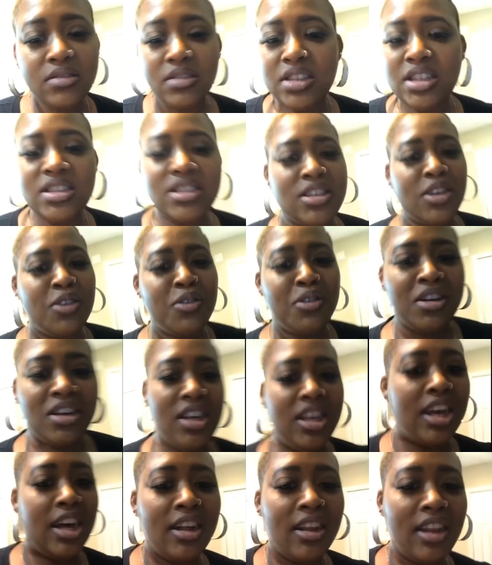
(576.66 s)
It's so good,
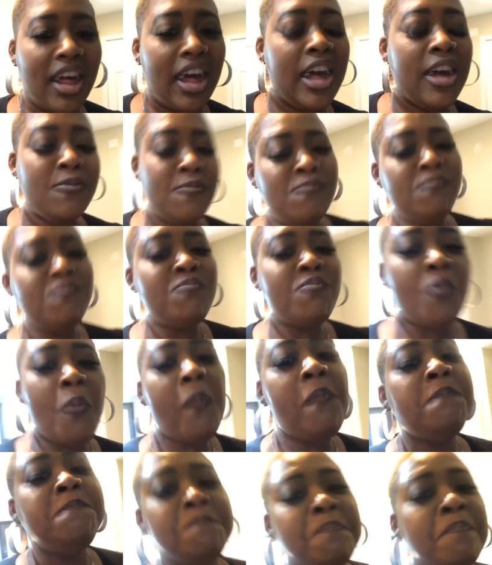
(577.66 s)
y'all. Like,
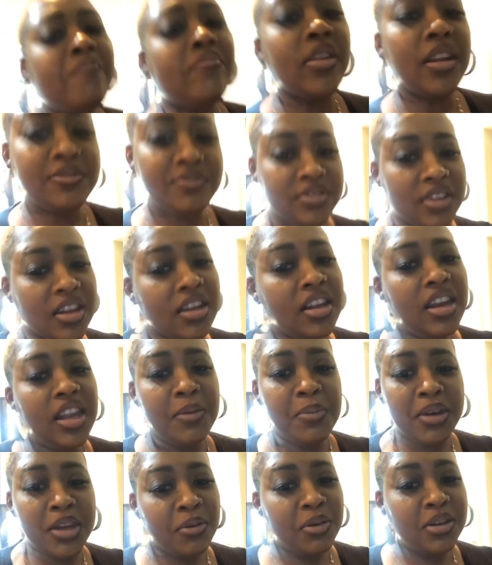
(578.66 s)
let
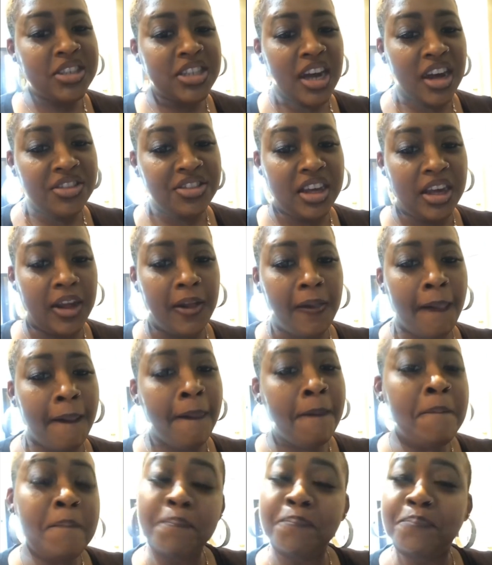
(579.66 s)
me know what y'all think.
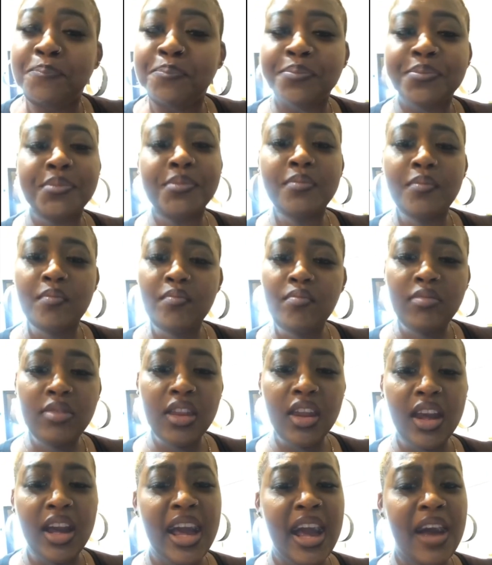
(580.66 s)

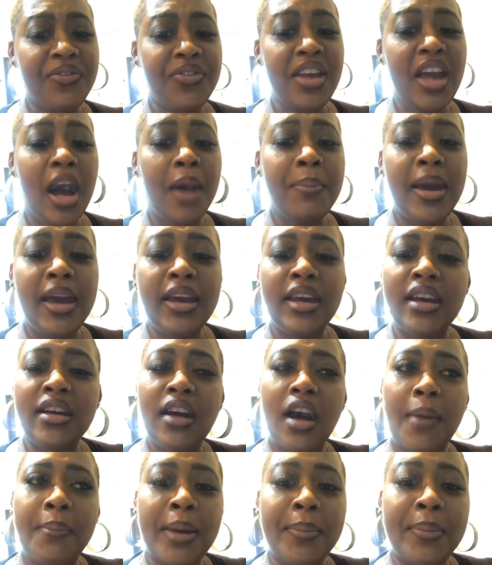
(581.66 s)
After y'all make it,
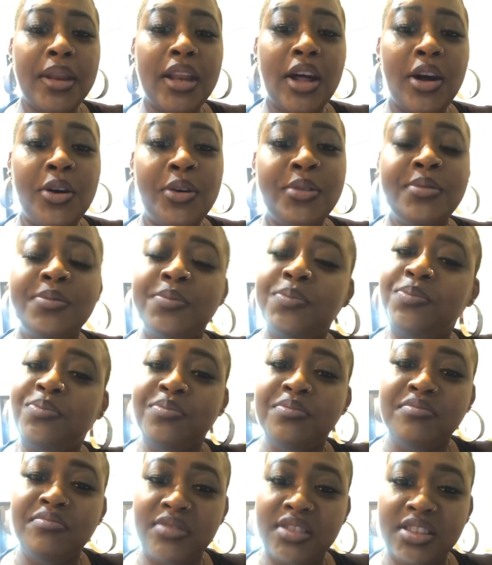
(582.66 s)
comment below.
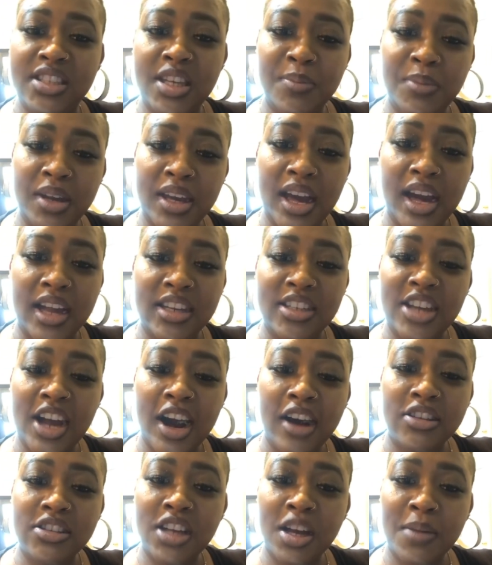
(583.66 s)
Tell me, how did
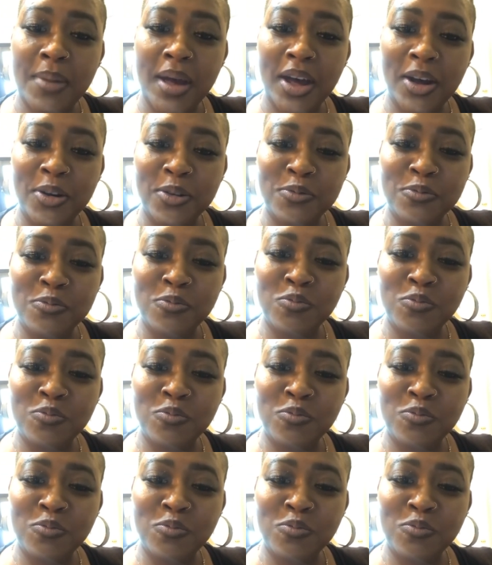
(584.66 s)
y'all's come out?